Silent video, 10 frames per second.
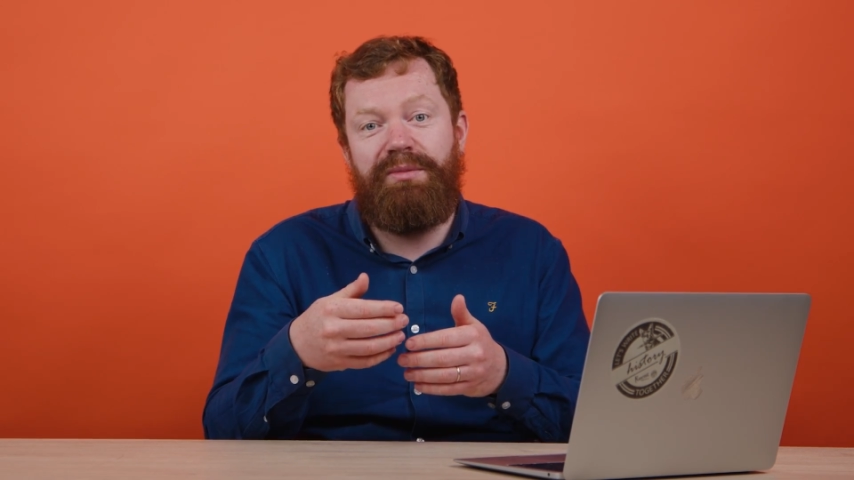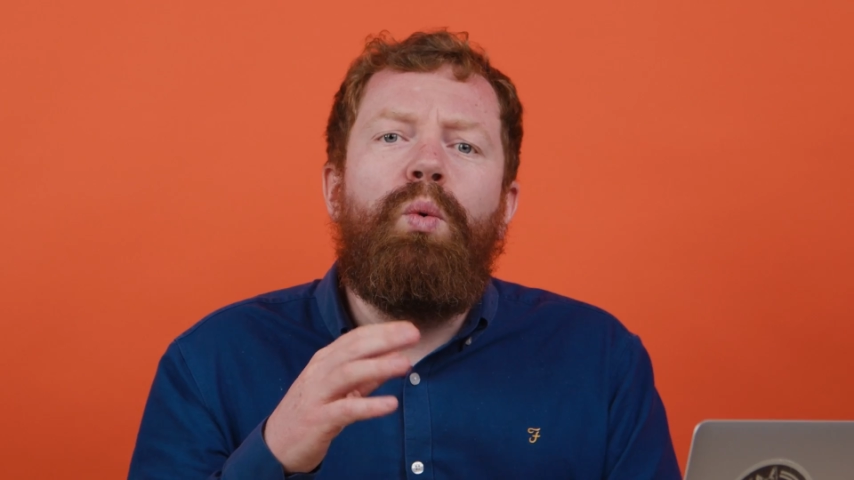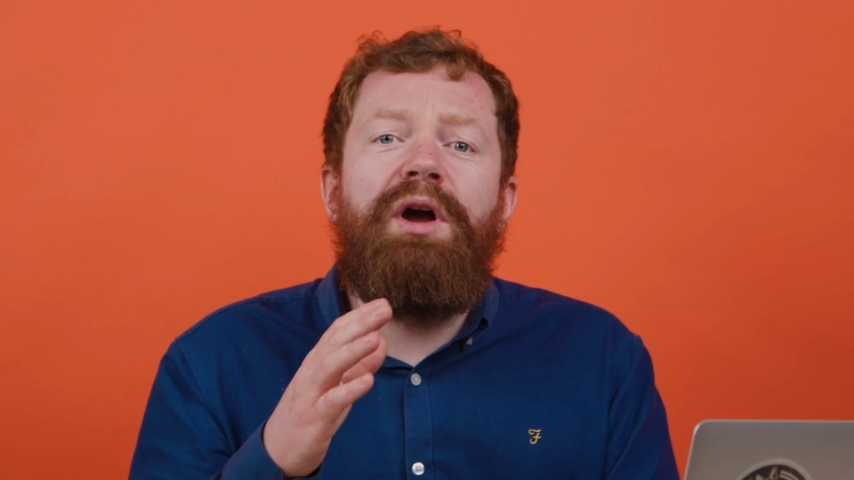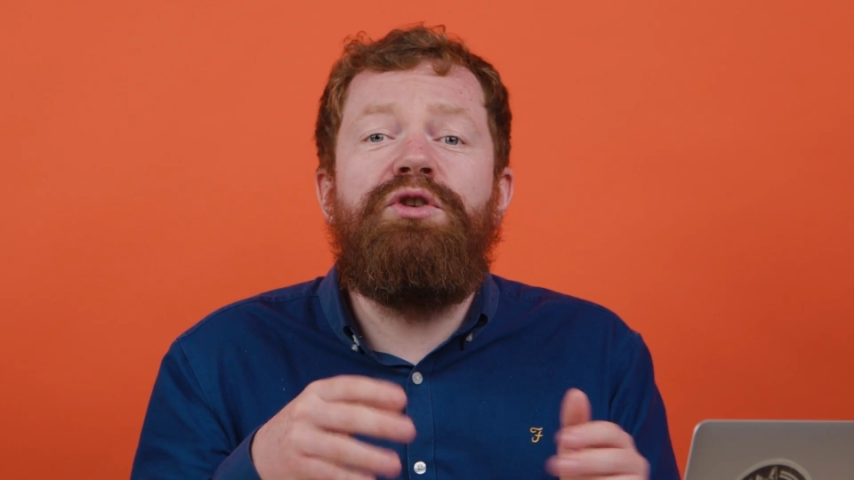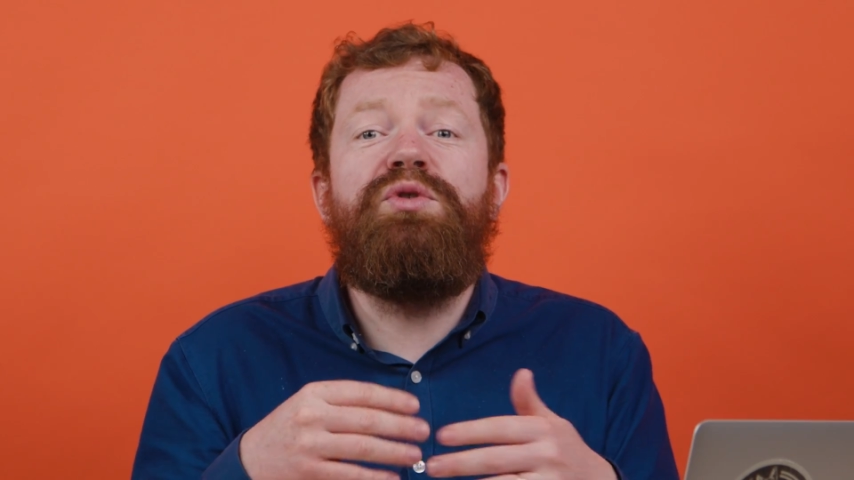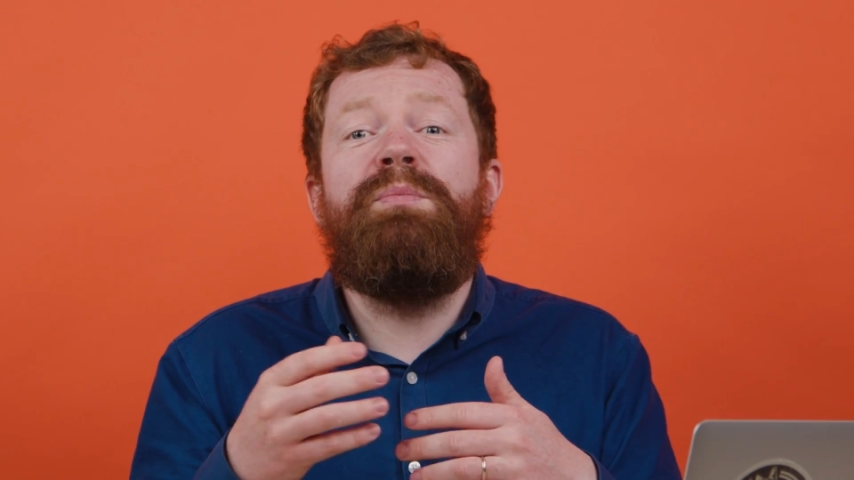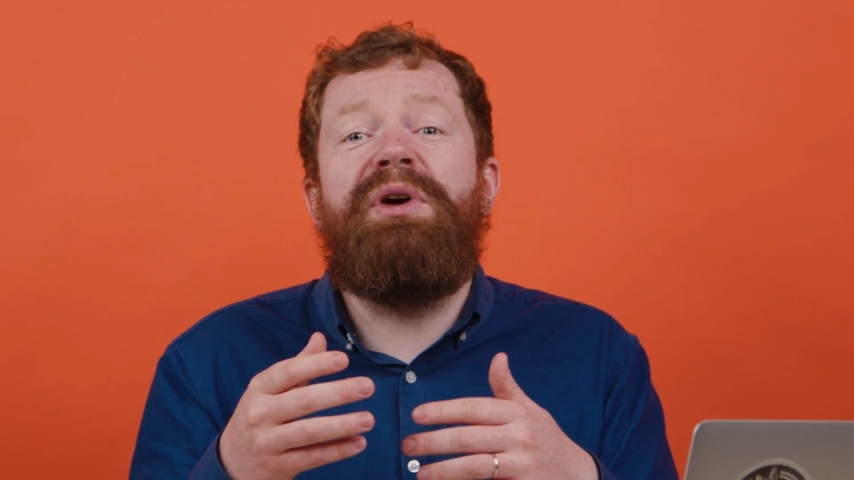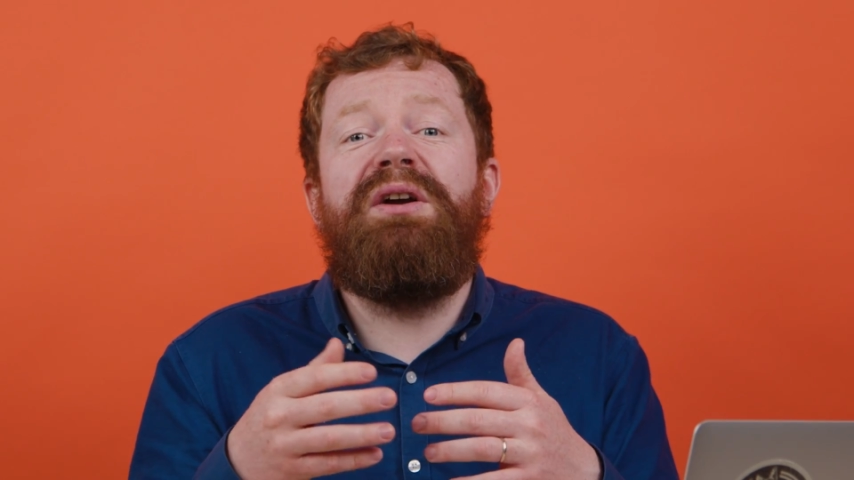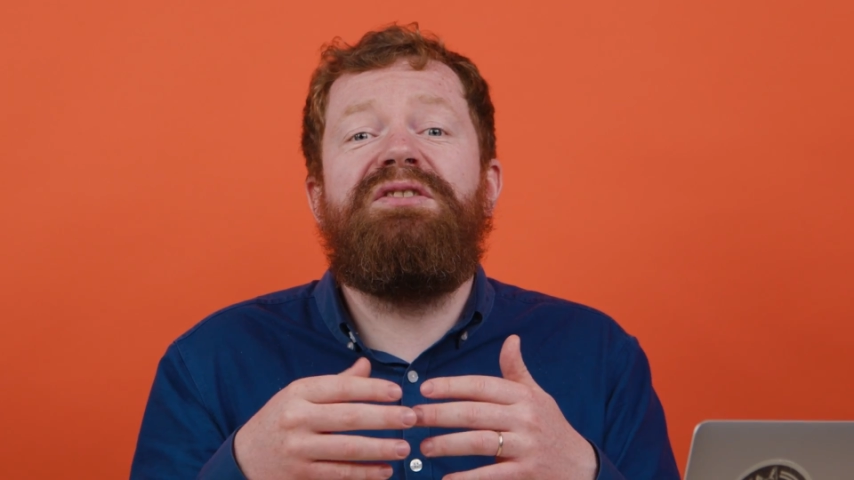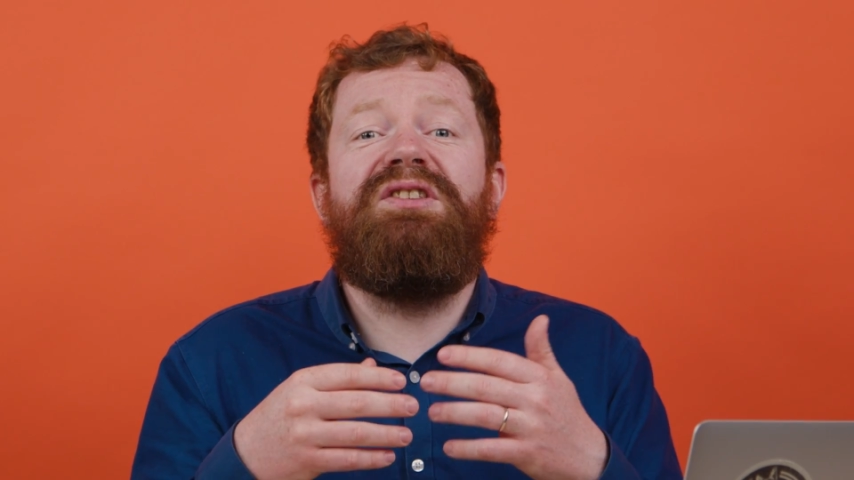When you
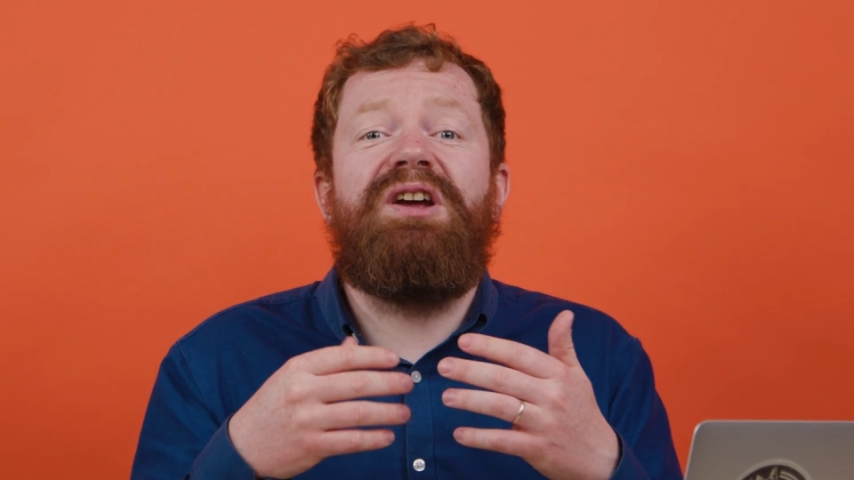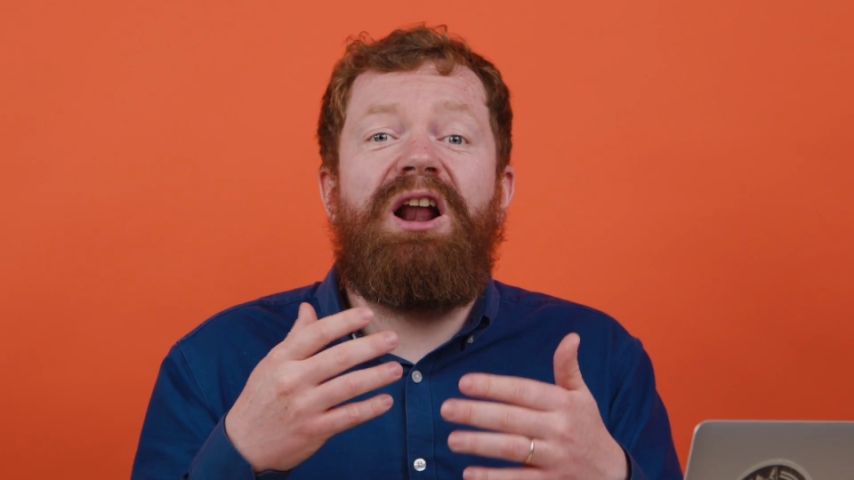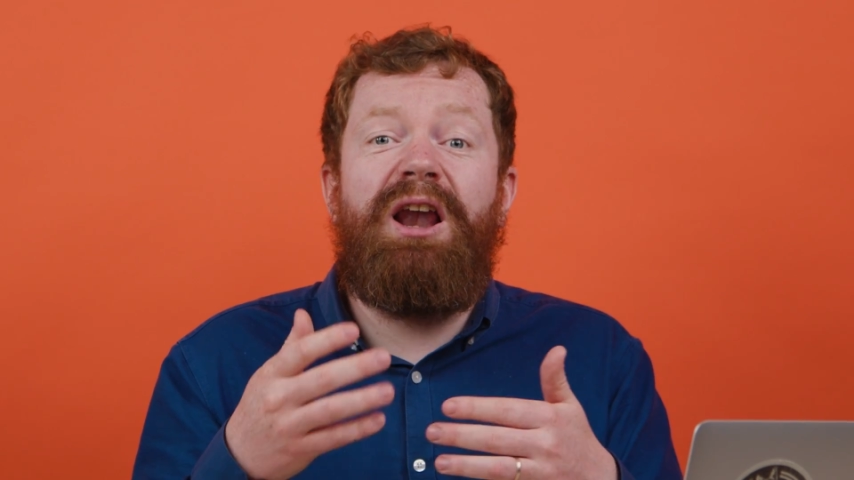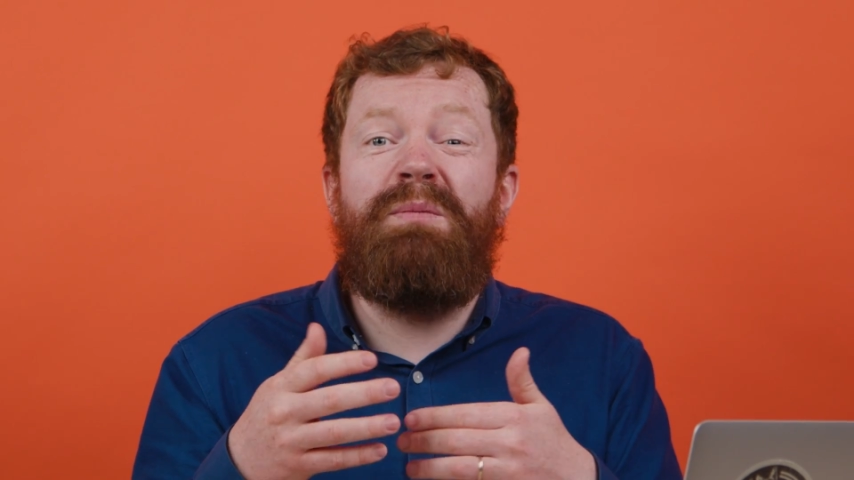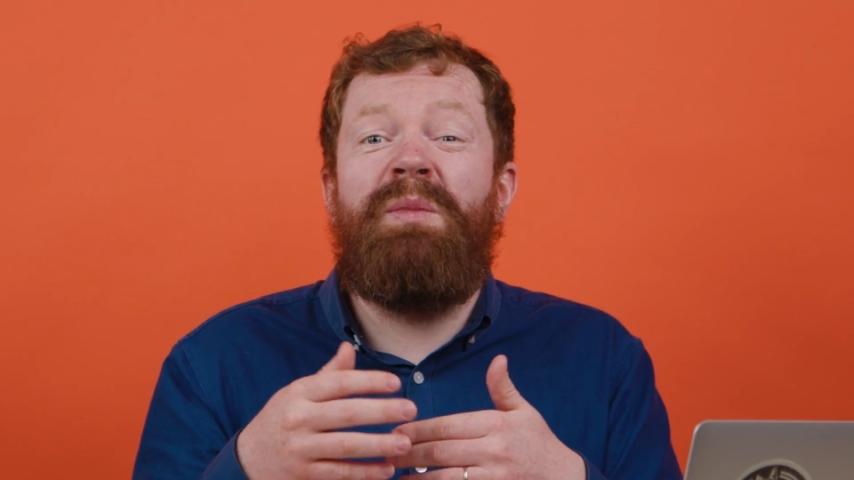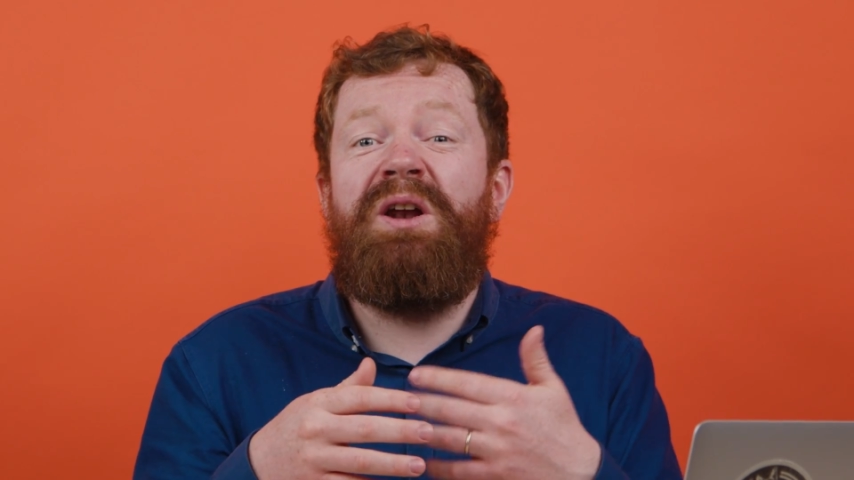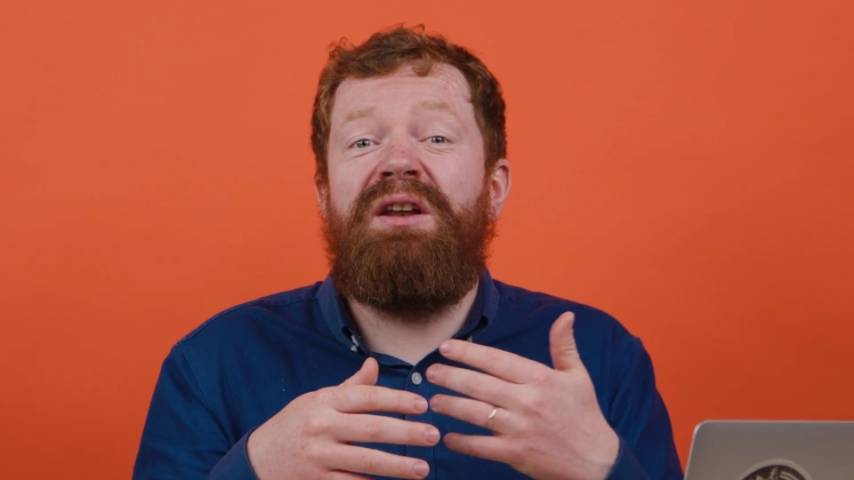compare it to the click model,